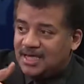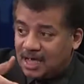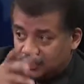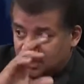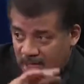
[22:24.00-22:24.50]

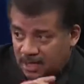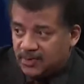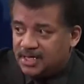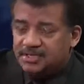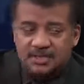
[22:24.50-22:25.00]

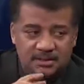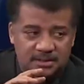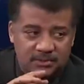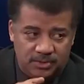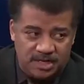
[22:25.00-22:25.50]
counterclockwise in
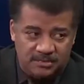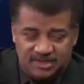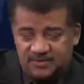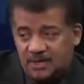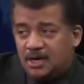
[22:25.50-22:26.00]
the northern
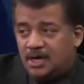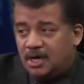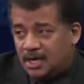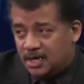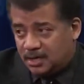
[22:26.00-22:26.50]
hemisphere
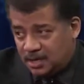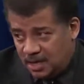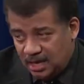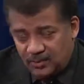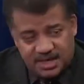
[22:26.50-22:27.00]
and
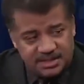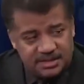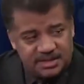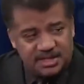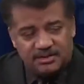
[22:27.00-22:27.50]
clockwise
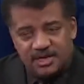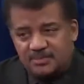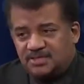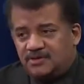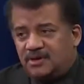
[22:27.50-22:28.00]
in the southern
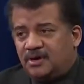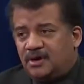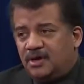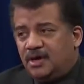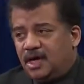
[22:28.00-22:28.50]
hemisphere.
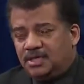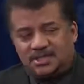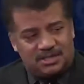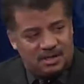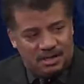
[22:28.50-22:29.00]

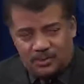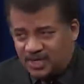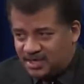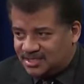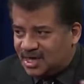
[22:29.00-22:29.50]
Just a
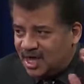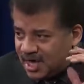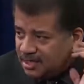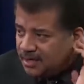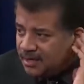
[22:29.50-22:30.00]
quick
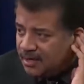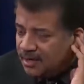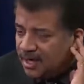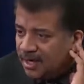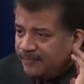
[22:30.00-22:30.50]
aside,
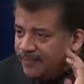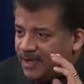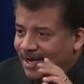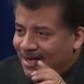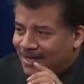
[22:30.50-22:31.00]

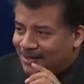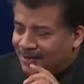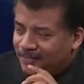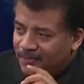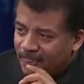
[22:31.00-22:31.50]
I
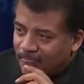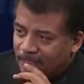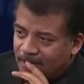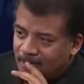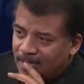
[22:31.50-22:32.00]

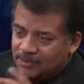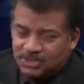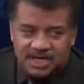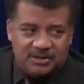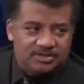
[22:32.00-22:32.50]

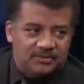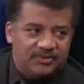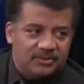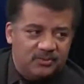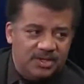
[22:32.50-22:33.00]
was channel
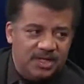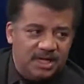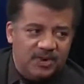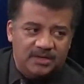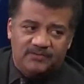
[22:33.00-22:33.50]
surfing one
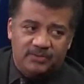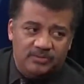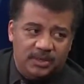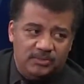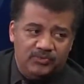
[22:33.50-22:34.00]
day waiting
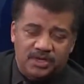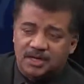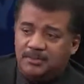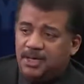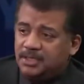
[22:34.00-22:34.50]
for a movie
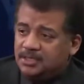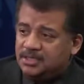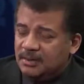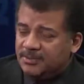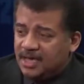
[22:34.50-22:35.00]
to come on at the
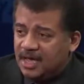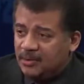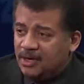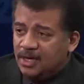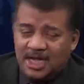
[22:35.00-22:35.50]
top of the
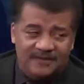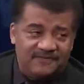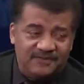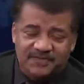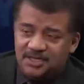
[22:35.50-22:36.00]
hour. I
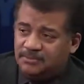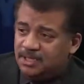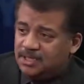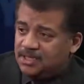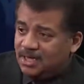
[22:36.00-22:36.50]
had 15
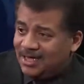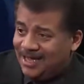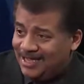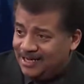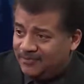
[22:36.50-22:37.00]
minutes.
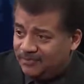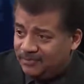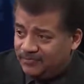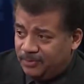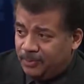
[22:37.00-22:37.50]
I hit a
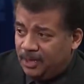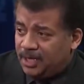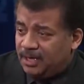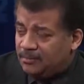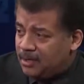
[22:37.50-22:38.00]
football
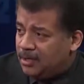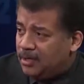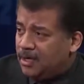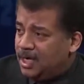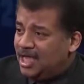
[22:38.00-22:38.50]
game,
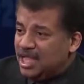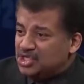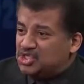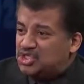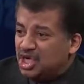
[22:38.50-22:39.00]
and
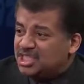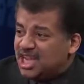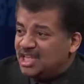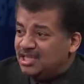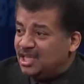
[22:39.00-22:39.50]
they
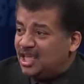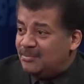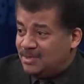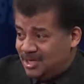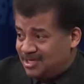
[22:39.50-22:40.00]
just ended the
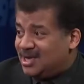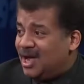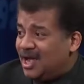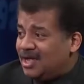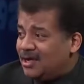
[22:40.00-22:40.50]
game at a
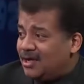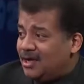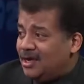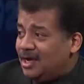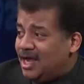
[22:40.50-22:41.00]
tie,
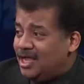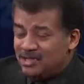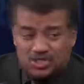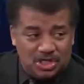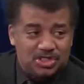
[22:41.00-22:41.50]
and
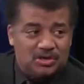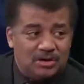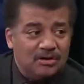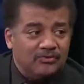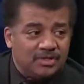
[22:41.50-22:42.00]
they just
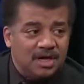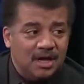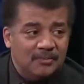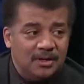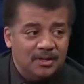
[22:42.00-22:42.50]
started
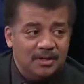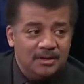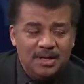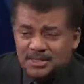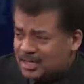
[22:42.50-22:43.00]

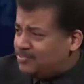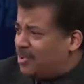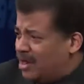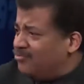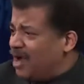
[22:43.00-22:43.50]
overtime. I said, that's
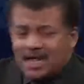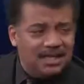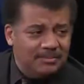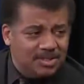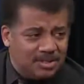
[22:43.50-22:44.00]
about
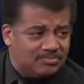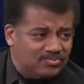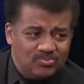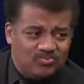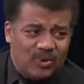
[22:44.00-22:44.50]
right. Let me just
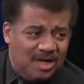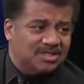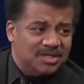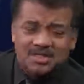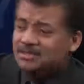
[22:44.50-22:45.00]

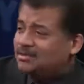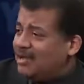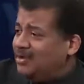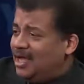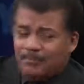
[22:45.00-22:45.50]
watch this.
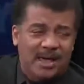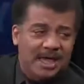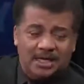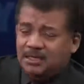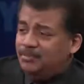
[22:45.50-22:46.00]
How
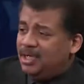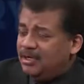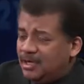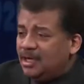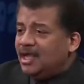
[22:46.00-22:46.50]
bad could it
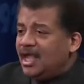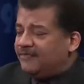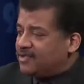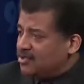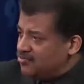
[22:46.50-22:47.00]
be?
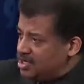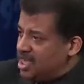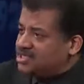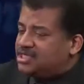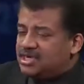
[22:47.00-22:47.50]
After the
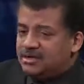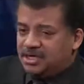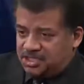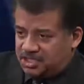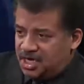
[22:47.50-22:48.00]

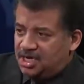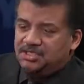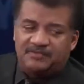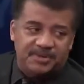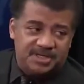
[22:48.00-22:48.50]
necessary
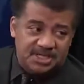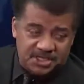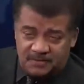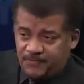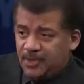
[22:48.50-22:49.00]
exchange of
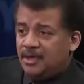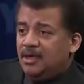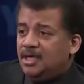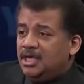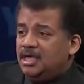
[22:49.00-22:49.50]
possession,
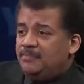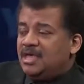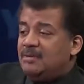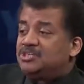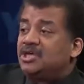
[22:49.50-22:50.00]
it
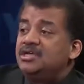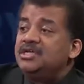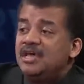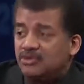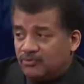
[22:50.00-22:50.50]
became
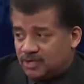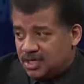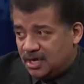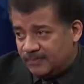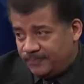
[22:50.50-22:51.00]
sudden death
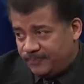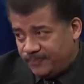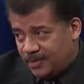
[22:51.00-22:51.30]
overtime.